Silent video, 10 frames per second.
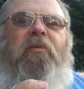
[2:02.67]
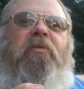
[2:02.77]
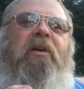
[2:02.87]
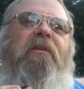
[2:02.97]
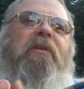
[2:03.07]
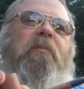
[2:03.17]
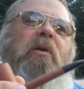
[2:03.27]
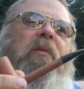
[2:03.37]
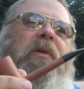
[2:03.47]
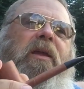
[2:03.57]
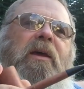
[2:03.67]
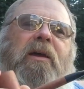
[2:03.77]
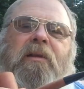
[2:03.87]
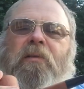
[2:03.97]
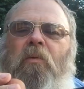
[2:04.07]
some stuff. He brought me
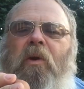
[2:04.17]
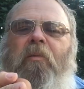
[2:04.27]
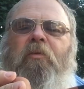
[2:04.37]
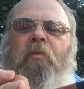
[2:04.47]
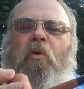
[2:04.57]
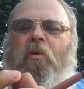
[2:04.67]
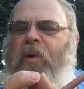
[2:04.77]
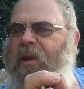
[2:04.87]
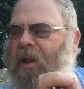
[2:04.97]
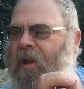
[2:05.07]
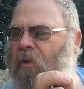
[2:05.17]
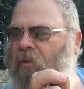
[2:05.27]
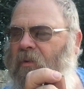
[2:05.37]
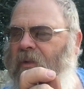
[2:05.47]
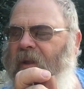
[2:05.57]
what I'm smoking right
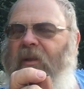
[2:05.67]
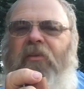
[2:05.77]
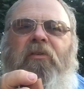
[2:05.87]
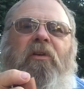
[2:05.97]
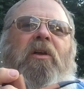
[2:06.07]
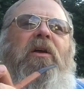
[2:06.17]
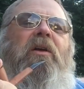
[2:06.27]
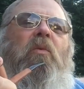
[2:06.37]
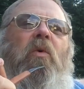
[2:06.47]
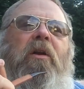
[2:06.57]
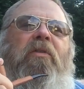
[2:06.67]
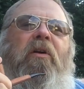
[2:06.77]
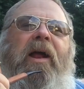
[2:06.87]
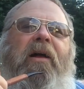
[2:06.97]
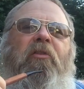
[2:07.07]
now is one of
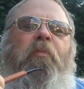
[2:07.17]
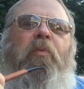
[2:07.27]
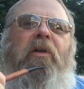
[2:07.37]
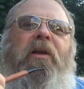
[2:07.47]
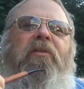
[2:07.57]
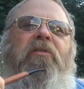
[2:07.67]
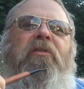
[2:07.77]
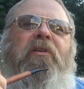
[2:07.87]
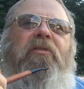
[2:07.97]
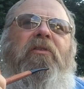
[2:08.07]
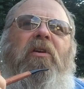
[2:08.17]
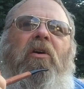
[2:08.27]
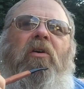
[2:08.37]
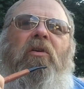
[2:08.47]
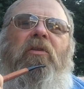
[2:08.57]
their house blends. Is
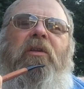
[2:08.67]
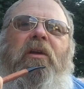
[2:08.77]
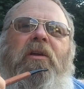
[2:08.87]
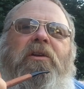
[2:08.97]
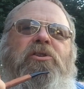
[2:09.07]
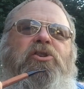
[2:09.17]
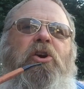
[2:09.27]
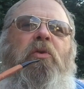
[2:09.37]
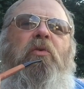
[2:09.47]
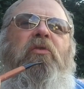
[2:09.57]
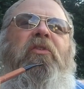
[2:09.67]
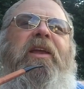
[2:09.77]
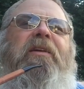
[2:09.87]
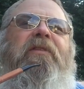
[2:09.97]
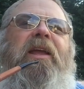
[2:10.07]
called Joe's
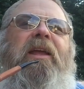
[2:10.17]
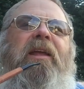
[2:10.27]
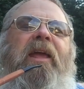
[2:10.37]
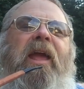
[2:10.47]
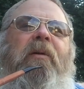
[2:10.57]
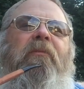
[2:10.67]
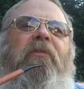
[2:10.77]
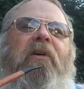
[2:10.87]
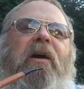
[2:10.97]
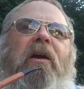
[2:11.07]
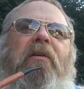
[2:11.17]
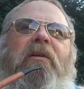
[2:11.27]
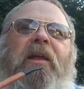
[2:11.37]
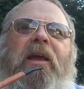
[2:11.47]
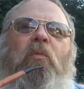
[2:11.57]
Evening
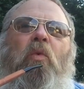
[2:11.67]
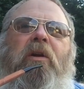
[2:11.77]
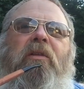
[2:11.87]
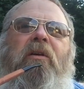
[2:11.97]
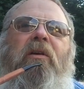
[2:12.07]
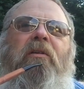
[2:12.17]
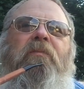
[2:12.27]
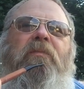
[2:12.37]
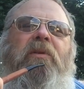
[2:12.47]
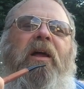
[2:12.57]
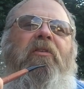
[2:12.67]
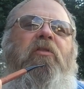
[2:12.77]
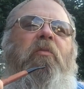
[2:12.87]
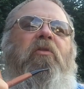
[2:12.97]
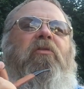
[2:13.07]
Campfire, and one of their
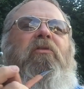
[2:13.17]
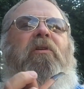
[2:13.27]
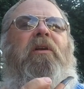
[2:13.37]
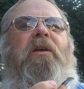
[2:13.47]
customers